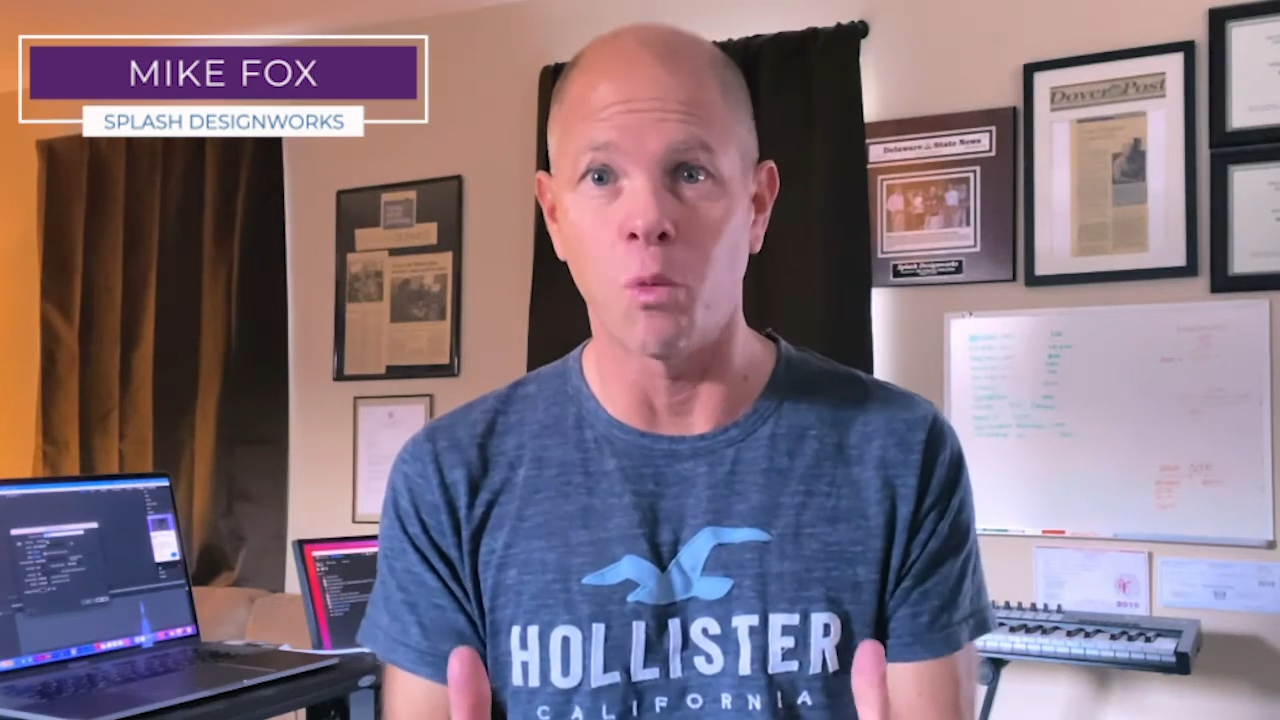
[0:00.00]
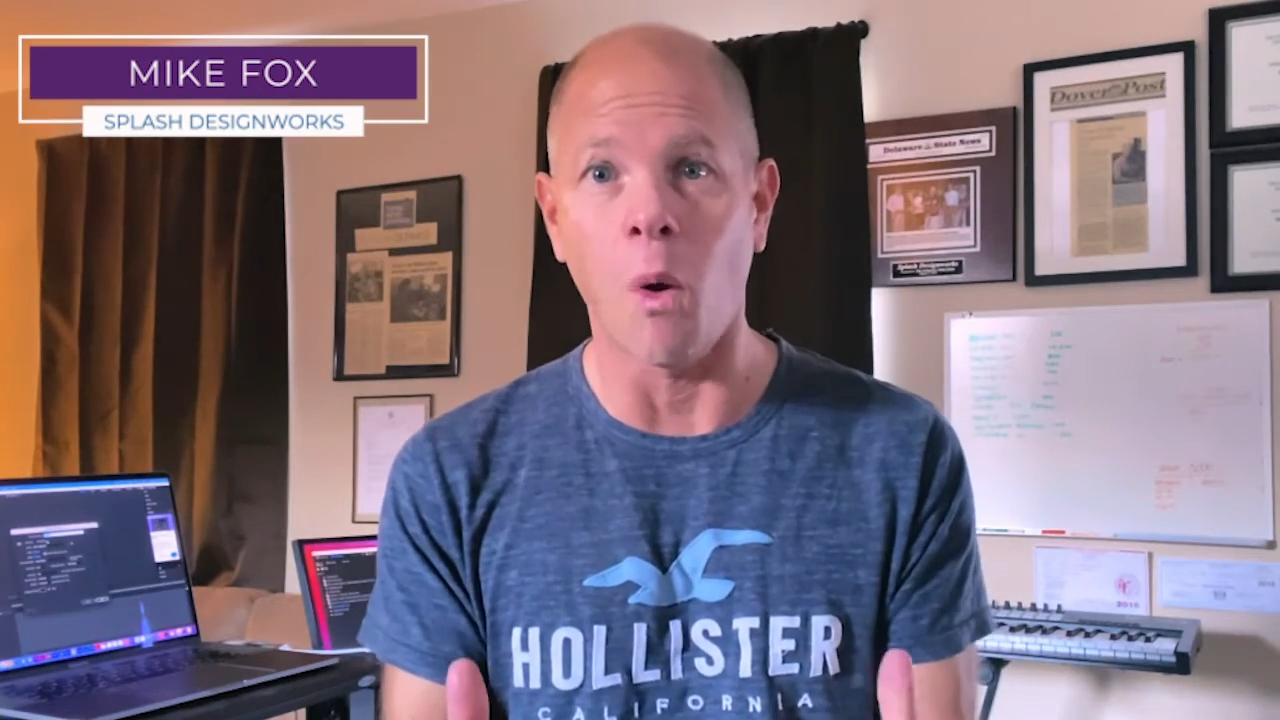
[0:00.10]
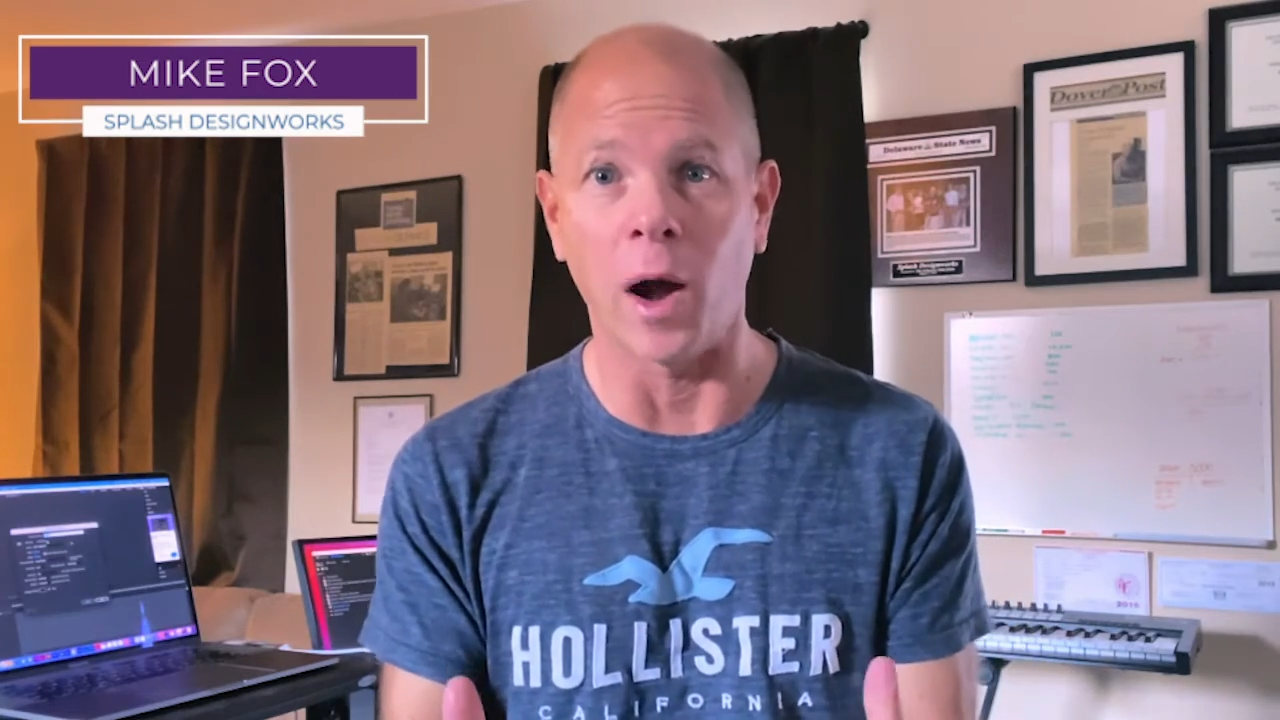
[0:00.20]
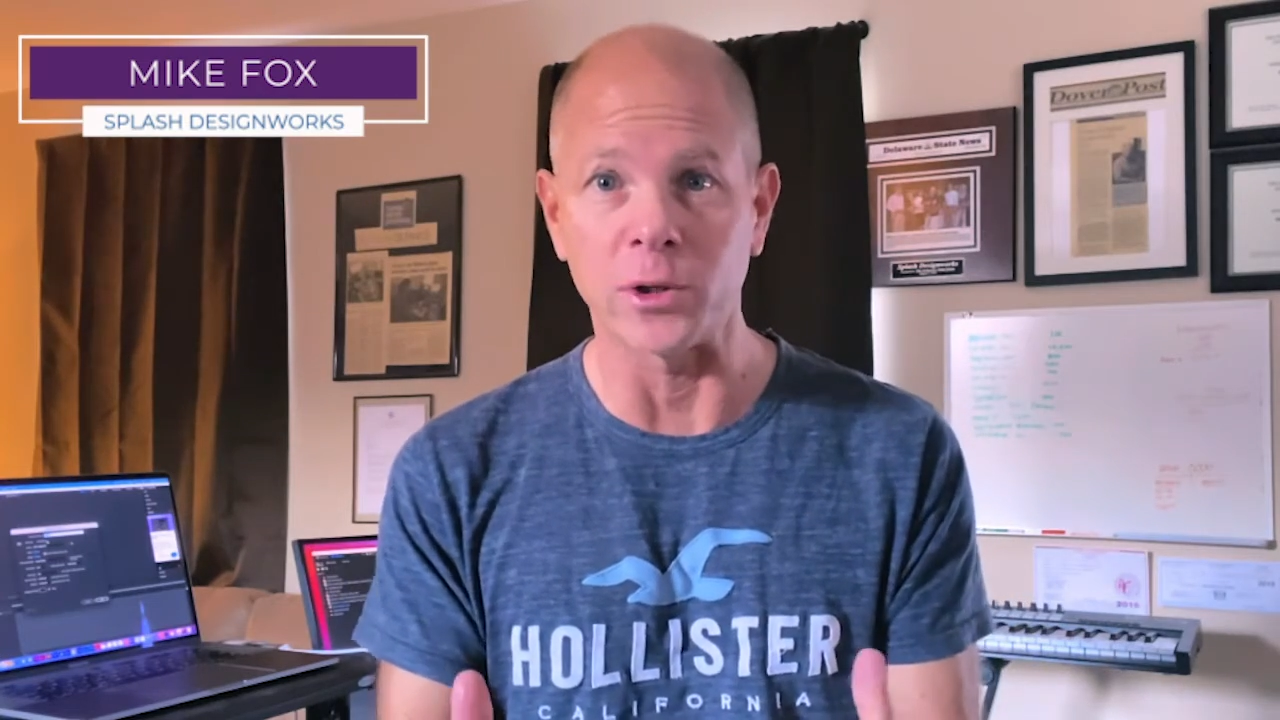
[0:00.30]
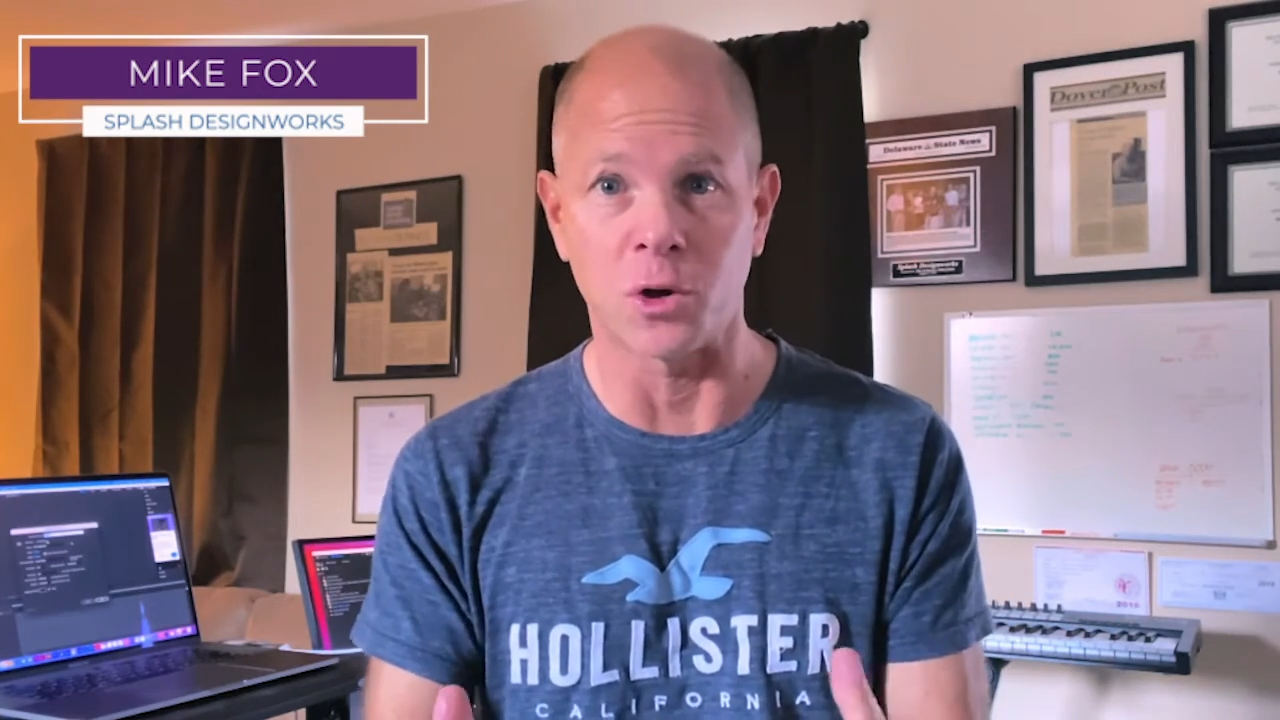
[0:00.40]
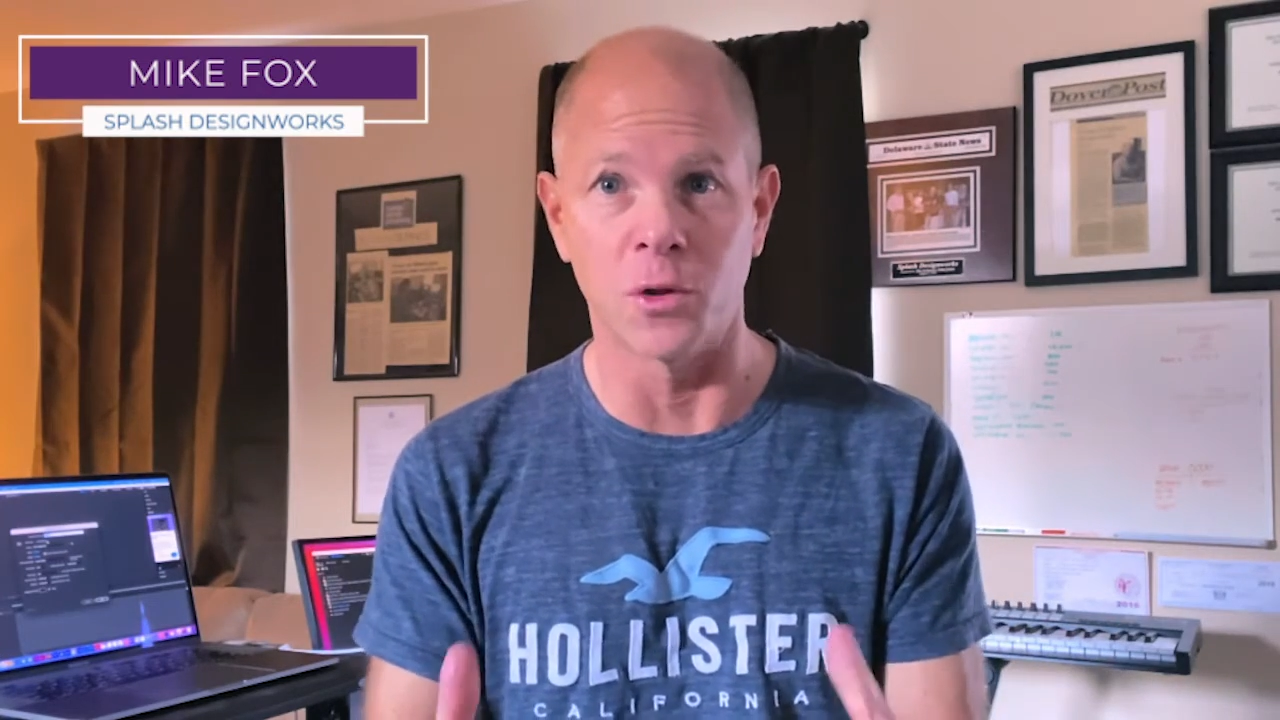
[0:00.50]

watch